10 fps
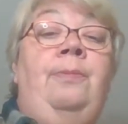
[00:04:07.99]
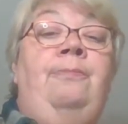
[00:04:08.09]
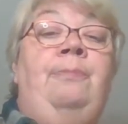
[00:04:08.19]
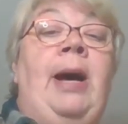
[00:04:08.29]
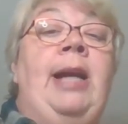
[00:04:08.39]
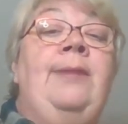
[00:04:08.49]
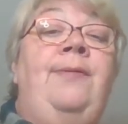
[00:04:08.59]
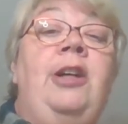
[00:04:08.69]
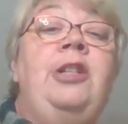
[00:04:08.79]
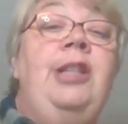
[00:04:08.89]
body
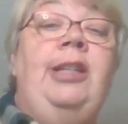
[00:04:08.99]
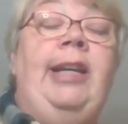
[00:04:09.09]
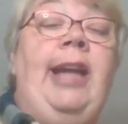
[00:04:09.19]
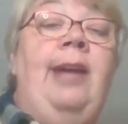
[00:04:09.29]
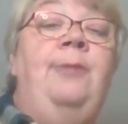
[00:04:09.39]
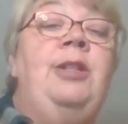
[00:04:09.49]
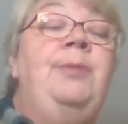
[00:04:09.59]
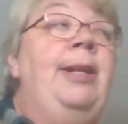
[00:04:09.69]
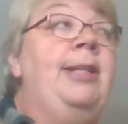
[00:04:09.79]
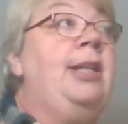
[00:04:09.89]
functioning again, which
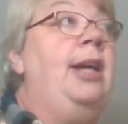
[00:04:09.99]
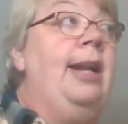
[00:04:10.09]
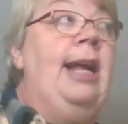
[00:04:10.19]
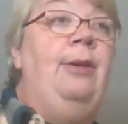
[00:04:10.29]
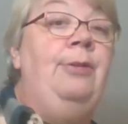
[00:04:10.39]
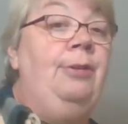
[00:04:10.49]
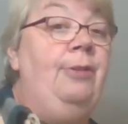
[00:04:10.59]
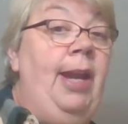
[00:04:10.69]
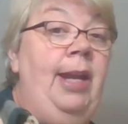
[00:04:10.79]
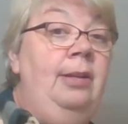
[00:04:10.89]
means cut out the
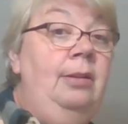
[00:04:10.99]
grain,